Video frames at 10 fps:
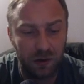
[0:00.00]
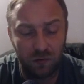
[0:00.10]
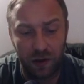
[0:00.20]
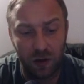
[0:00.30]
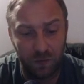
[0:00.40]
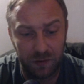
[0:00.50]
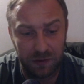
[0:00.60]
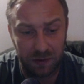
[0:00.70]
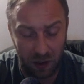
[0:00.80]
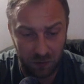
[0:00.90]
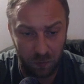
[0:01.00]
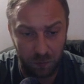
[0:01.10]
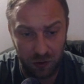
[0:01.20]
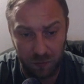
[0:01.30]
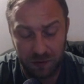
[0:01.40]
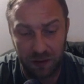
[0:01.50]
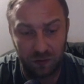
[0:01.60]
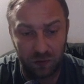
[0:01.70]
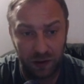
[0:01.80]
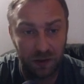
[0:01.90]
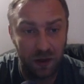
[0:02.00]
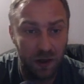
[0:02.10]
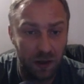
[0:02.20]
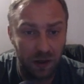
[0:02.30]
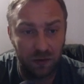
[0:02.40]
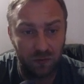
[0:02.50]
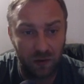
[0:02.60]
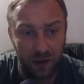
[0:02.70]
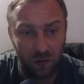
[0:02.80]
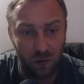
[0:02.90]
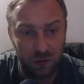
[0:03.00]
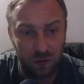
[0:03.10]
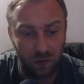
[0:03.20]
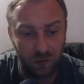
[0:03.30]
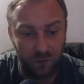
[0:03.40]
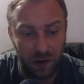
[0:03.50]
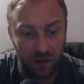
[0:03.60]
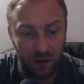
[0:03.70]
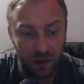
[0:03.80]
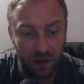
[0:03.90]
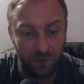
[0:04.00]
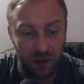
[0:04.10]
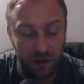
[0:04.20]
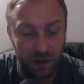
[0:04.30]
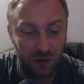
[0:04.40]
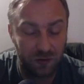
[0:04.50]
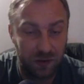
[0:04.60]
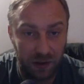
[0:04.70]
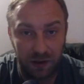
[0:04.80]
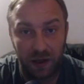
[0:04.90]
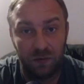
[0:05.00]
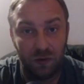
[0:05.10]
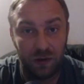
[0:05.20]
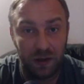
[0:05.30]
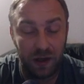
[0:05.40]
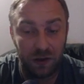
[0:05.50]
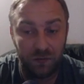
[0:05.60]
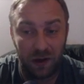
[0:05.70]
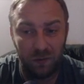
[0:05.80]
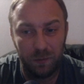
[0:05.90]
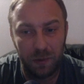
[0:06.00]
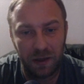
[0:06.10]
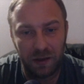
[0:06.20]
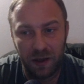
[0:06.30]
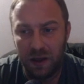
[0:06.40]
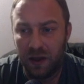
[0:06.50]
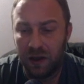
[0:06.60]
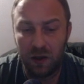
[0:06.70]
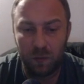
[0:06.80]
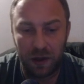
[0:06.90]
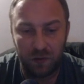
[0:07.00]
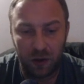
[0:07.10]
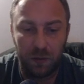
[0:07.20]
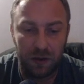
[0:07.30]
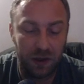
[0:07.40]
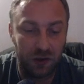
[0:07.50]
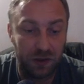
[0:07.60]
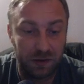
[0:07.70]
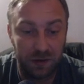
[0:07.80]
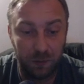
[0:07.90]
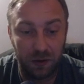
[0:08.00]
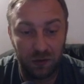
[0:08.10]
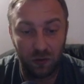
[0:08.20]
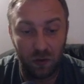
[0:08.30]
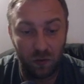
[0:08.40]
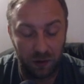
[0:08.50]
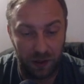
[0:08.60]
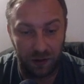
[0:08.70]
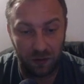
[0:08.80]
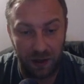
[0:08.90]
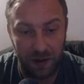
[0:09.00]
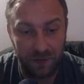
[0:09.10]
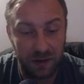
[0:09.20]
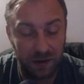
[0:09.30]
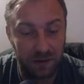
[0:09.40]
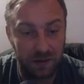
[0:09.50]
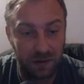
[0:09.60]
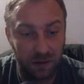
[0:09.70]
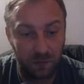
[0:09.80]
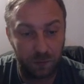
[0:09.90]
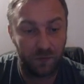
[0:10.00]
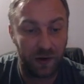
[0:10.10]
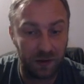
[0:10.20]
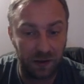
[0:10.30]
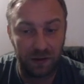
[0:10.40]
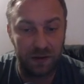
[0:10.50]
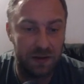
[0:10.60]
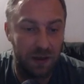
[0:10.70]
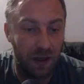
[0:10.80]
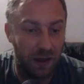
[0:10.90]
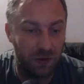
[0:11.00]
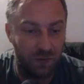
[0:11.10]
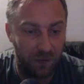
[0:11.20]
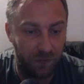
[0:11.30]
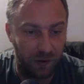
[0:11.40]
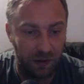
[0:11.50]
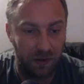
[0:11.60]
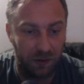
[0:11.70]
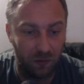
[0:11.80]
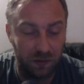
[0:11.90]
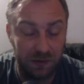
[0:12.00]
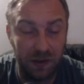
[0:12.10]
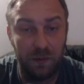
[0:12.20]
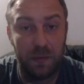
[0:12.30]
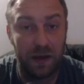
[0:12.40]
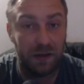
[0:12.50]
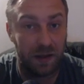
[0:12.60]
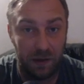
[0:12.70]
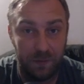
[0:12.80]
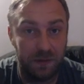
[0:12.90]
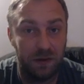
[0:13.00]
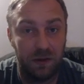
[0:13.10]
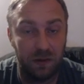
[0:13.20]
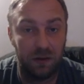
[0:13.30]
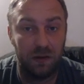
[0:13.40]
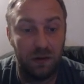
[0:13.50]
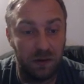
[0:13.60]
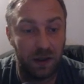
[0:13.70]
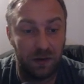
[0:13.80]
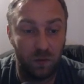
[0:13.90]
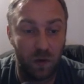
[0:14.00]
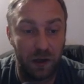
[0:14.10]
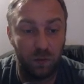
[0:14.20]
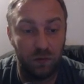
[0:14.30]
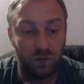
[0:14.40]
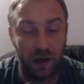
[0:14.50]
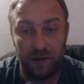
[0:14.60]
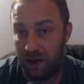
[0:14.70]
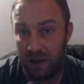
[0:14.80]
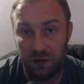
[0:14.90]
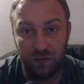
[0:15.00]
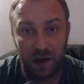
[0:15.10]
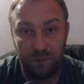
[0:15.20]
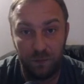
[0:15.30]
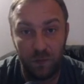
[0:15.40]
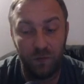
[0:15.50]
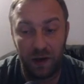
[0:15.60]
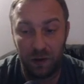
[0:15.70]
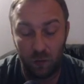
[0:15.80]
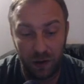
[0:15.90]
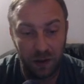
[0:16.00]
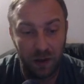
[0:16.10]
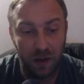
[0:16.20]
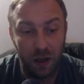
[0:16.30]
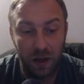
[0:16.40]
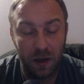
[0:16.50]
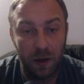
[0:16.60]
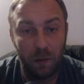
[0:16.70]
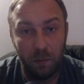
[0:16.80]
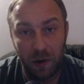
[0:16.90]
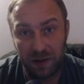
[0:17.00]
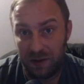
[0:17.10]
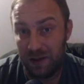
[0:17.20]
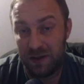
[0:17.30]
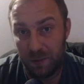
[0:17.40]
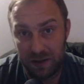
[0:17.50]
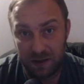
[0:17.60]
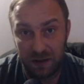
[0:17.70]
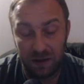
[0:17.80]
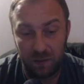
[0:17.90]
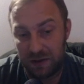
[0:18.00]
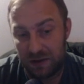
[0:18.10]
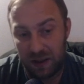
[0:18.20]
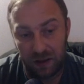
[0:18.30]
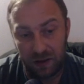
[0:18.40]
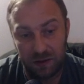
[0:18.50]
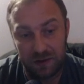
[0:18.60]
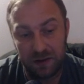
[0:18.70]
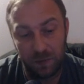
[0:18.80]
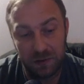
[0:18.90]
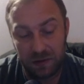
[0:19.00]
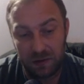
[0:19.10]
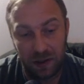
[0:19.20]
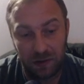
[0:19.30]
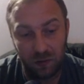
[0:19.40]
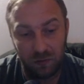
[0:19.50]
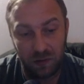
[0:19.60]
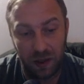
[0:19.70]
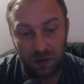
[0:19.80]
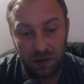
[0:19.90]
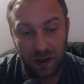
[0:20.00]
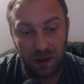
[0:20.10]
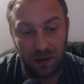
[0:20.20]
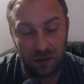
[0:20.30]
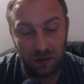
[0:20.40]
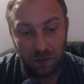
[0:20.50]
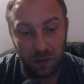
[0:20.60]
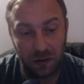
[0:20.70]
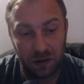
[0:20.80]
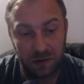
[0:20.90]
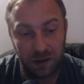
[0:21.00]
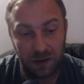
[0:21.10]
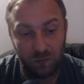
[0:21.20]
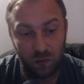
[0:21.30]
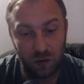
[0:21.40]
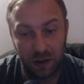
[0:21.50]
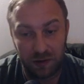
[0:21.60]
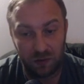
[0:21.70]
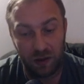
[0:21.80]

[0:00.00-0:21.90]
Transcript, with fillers: trade off the stacks for bishops and try also a very dangerous attack through the h file. But here my recommendation is simply to go knight on f6, preventing this h5 idea. You'll see many times that white will try the h5 move anyway, but it's basically a mistake. It seems that you cannot take because then rook takes